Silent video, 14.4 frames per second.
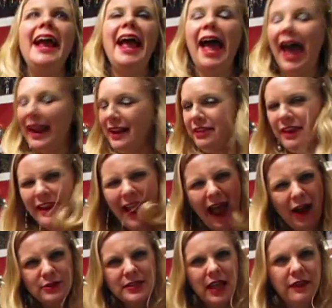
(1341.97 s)
anything
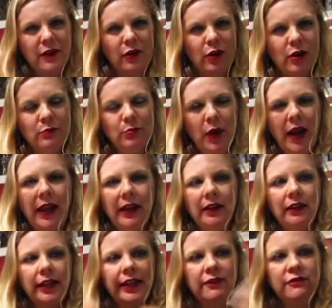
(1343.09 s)
outside their own brain.
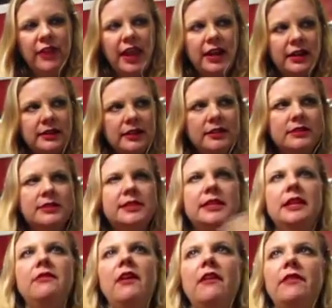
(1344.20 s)
Like if they didn't
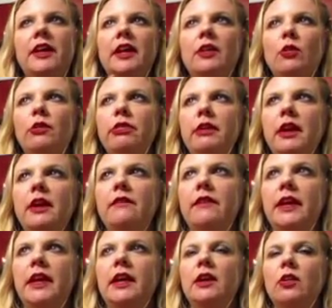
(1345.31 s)
conceive of it or think of
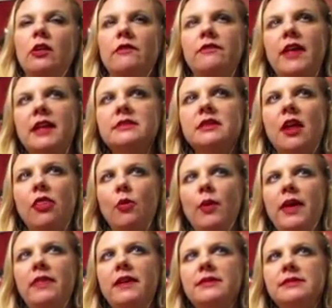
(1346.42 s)
it, or if that's not the
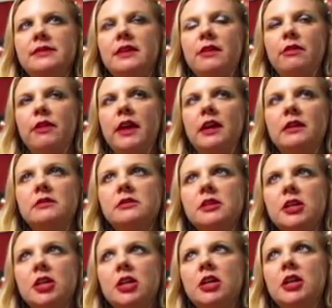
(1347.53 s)
way they see things,
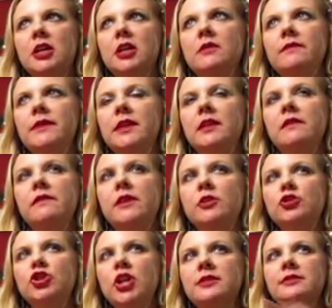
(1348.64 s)
they're
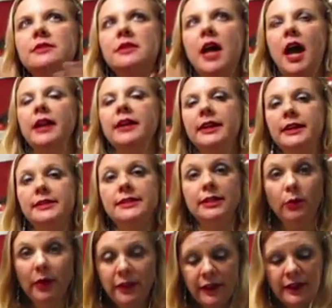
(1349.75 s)
just not going to
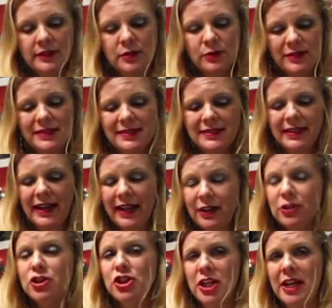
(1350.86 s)
deal with it. So this is an
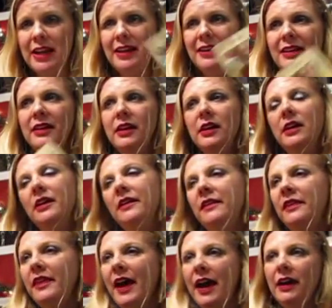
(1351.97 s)
energy
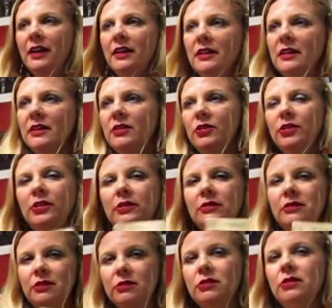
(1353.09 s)
that
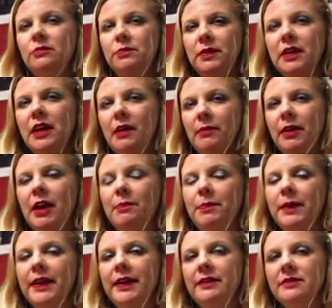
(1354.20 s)
you could be coming up
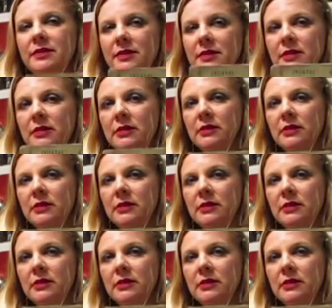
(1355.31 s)
against,